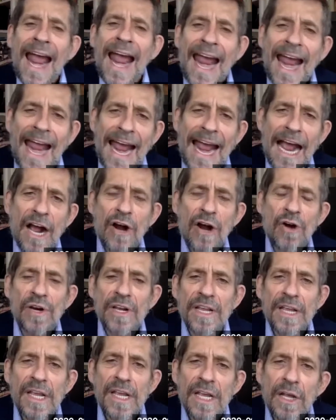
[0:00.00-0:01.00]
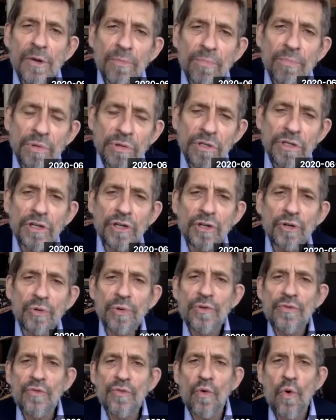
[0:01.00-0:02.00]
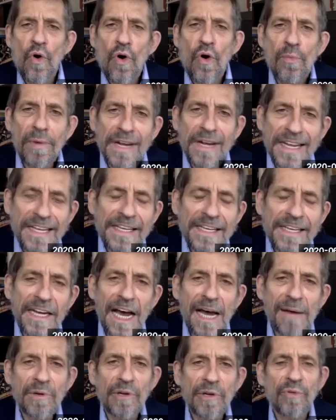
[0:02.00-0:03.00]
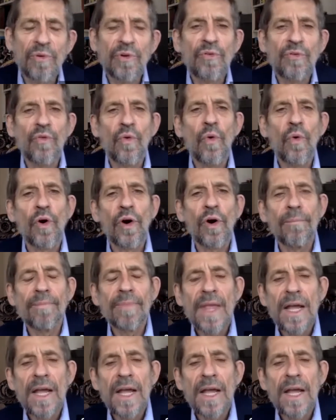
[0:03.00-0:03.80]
how political reform and economic reform